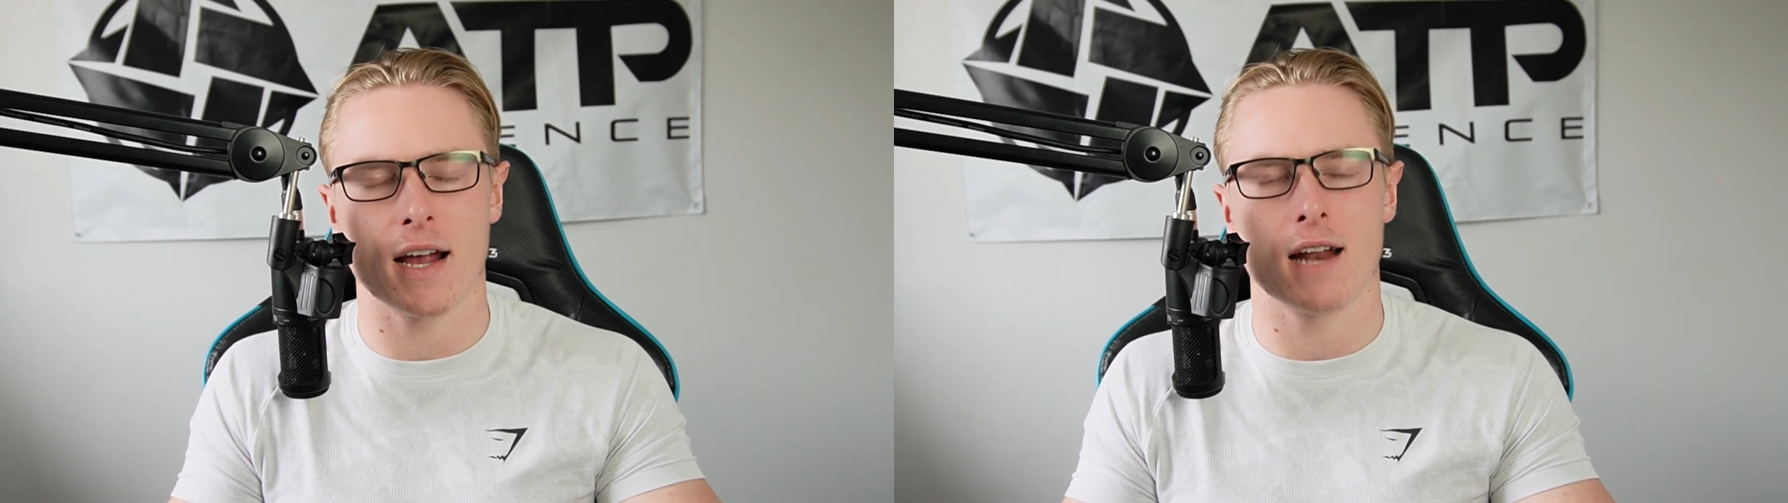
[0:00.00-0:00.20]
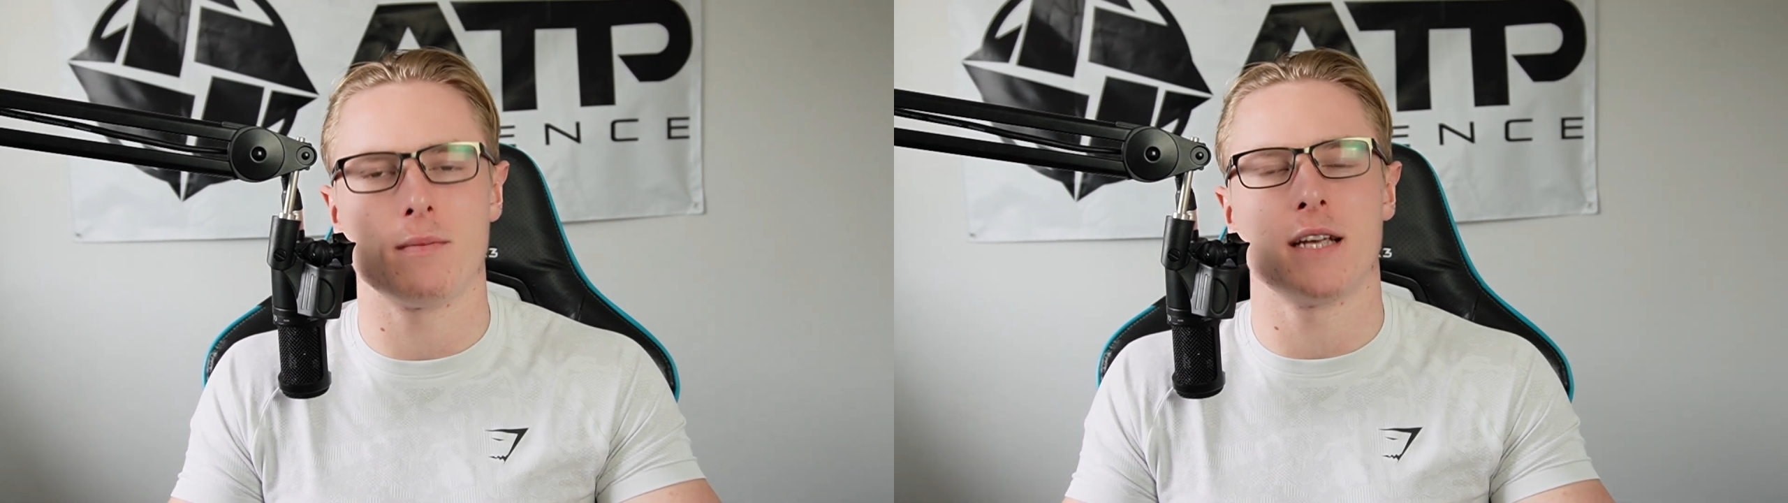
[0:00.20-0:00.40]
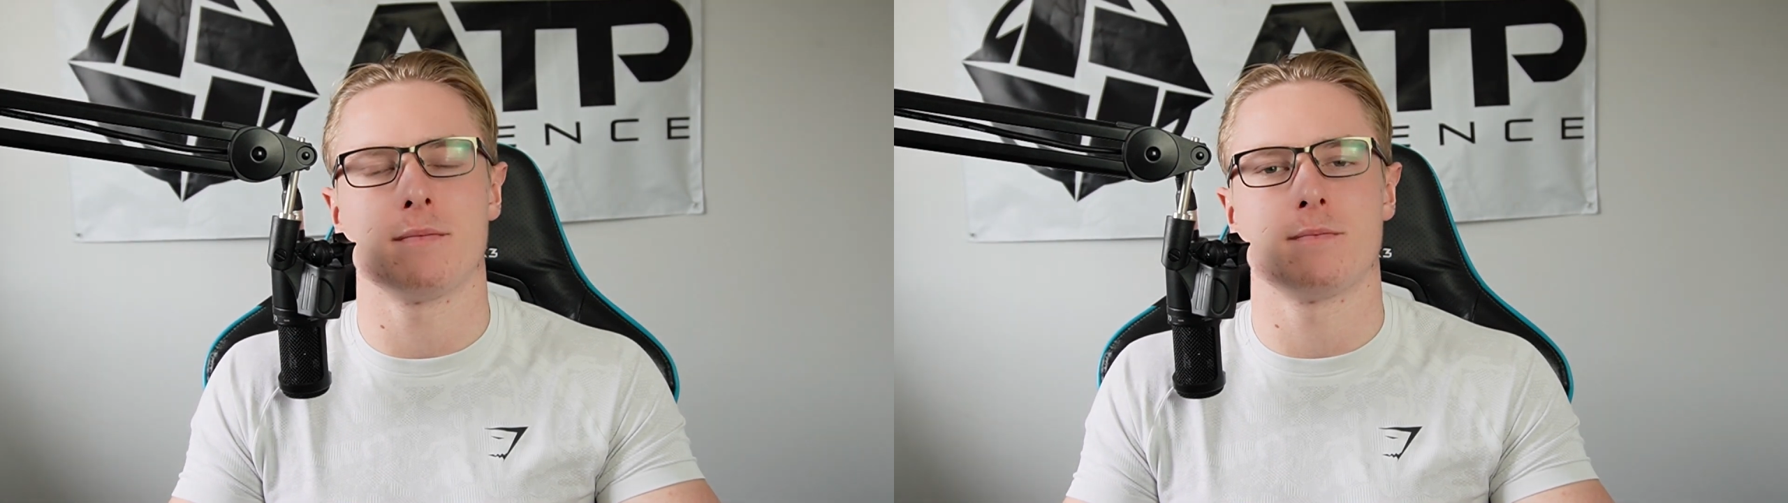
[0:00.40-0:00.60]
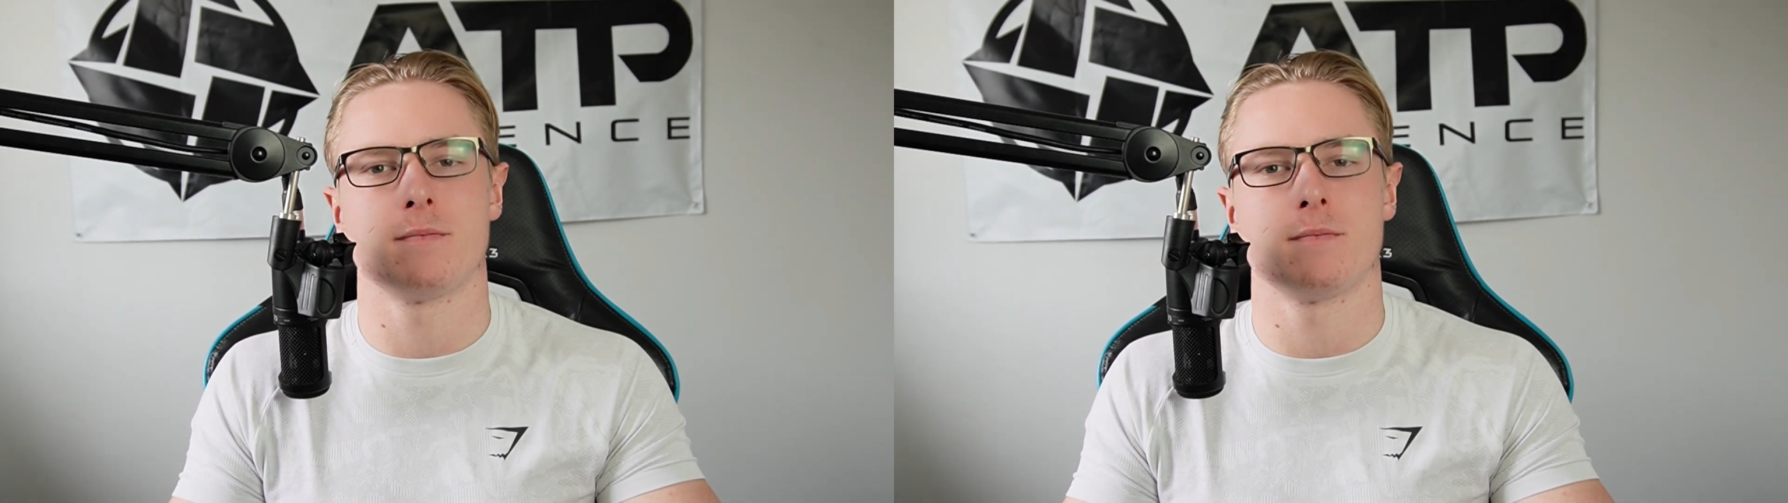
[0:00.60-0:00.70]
Academy.